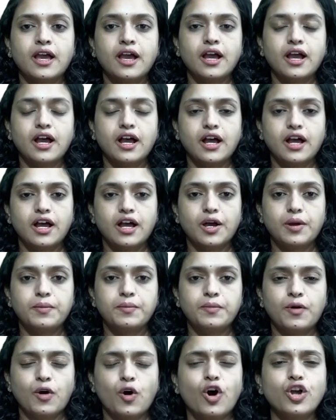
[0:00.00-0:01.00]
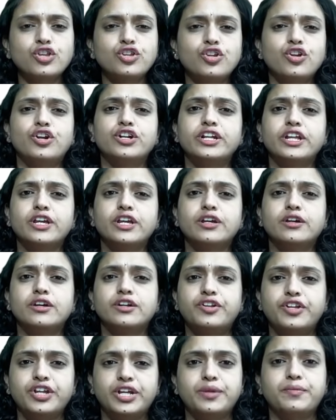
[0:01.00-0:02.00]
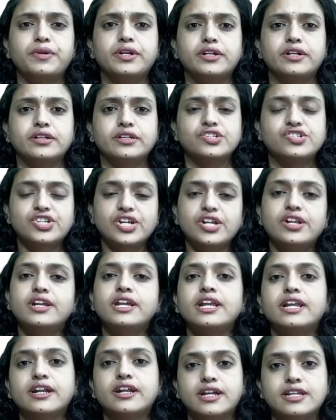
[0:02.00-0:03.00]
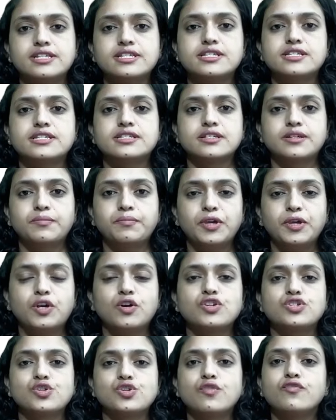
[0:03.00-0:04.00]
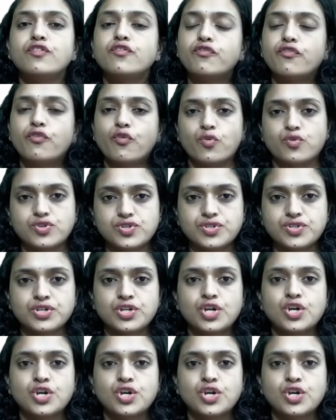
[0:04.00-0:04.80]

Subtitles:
Orthodontic treatment generally runs because of a force.